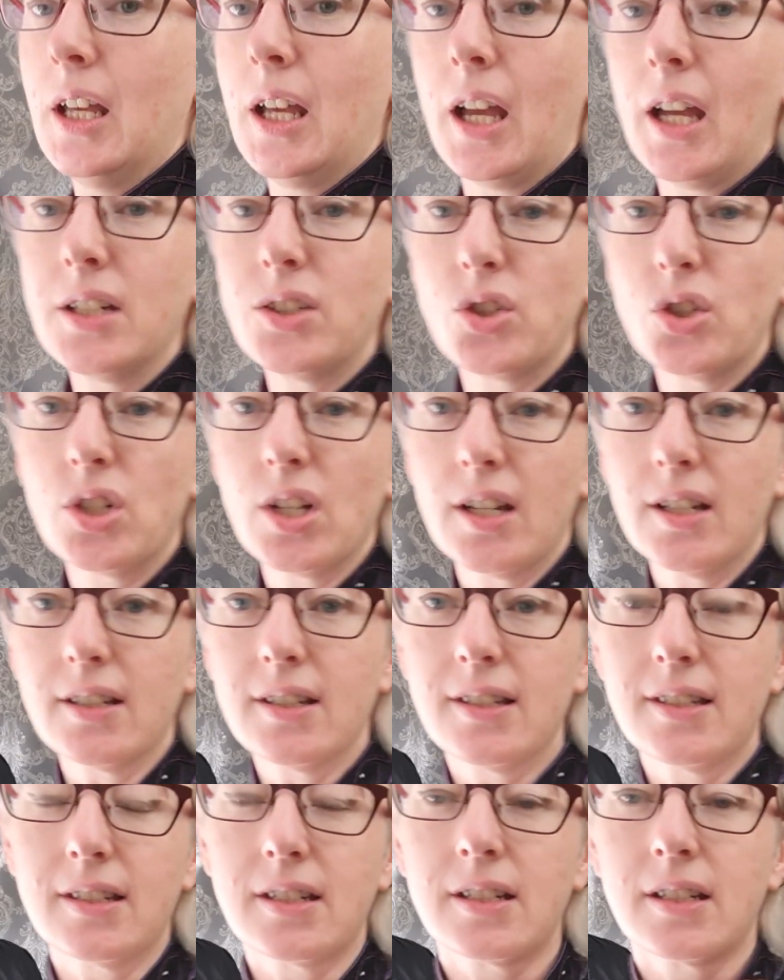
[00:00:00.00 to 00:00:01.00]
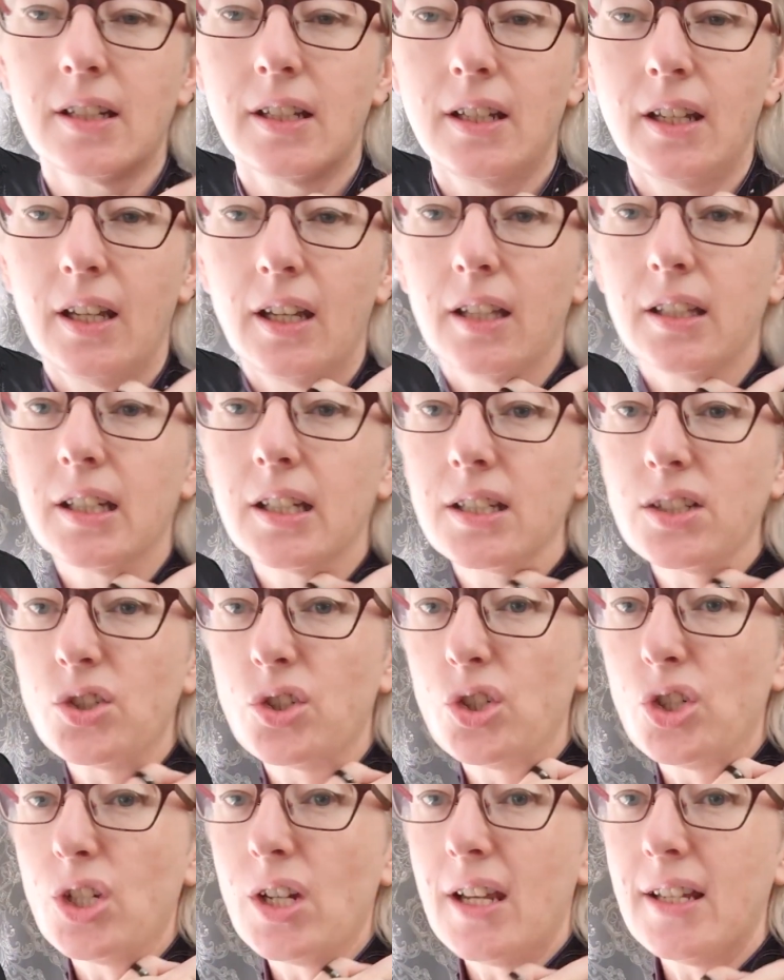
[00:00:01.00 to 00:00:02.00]
I think I
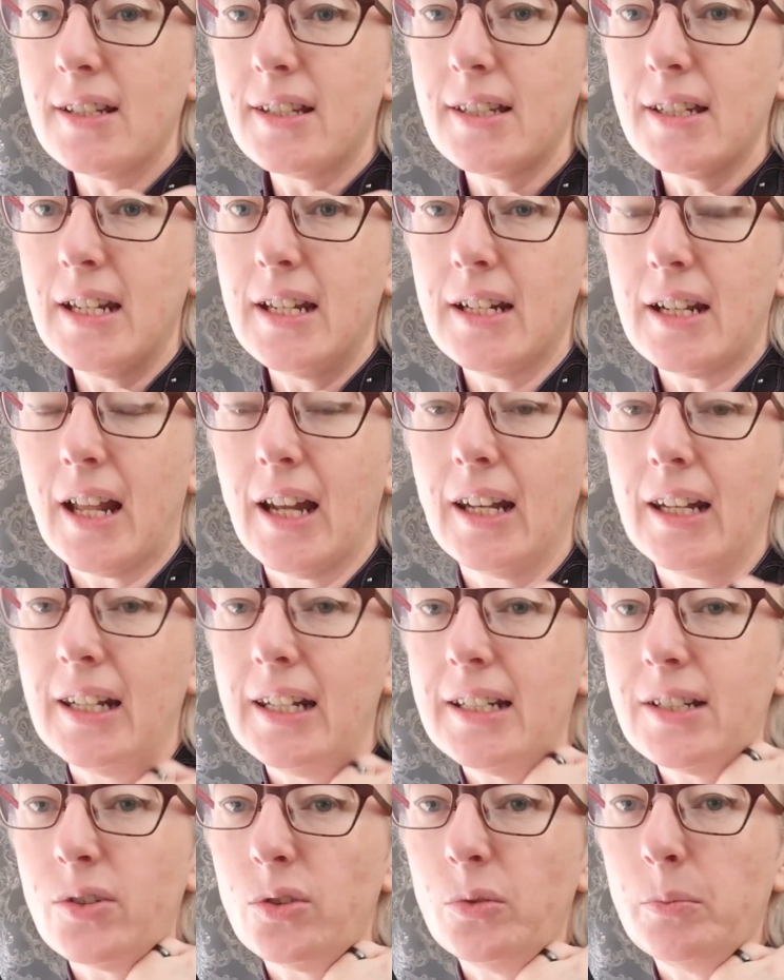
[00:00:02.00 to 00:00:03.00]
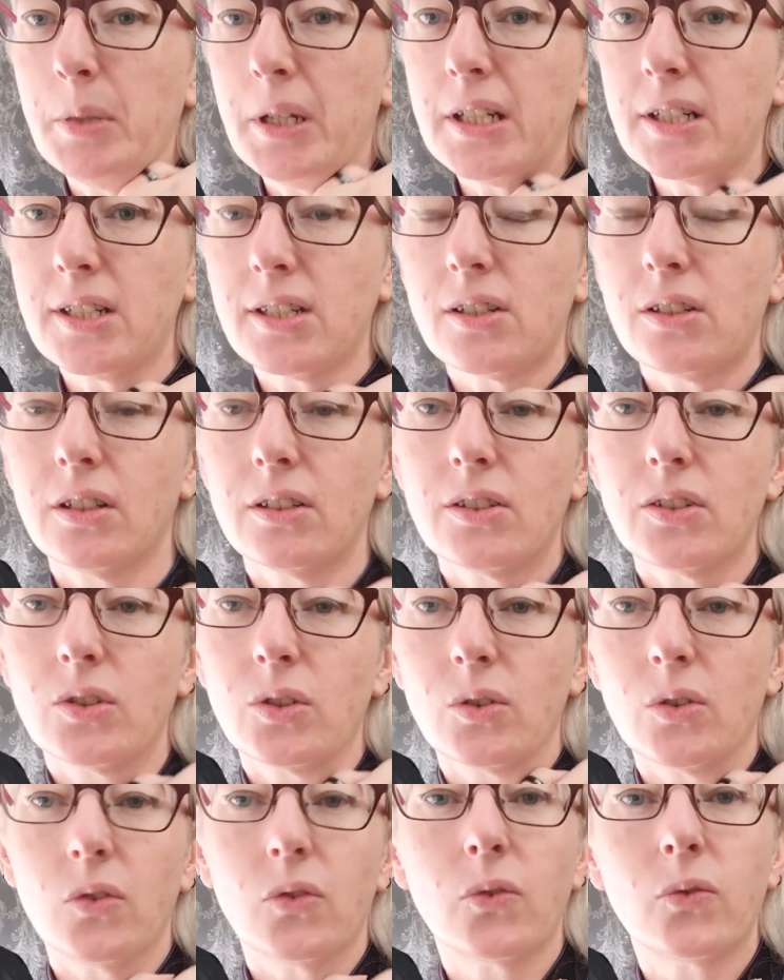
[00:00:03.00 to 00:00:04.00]
just need a little bit
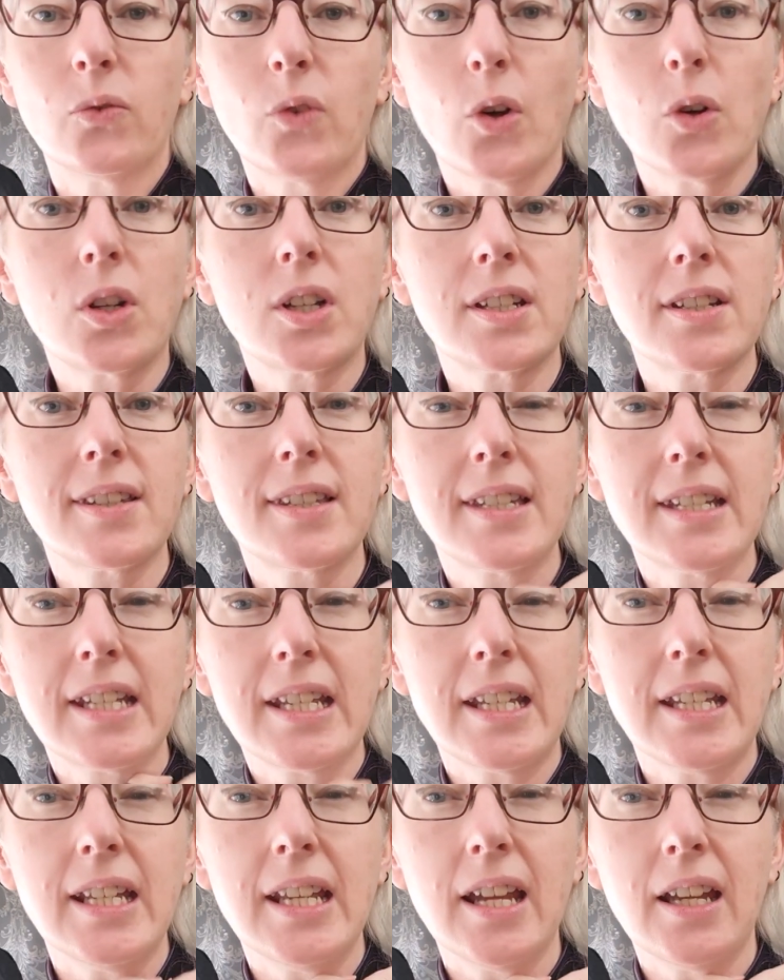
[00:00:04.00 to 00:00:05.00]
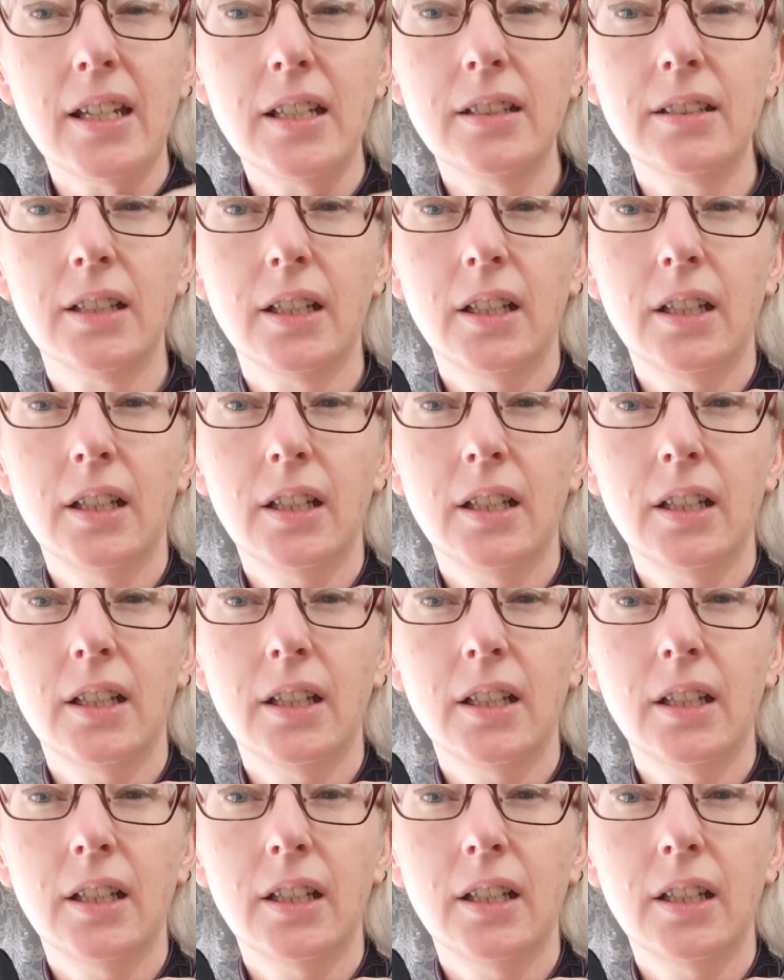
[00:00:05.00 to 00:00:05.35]
sort of focused here,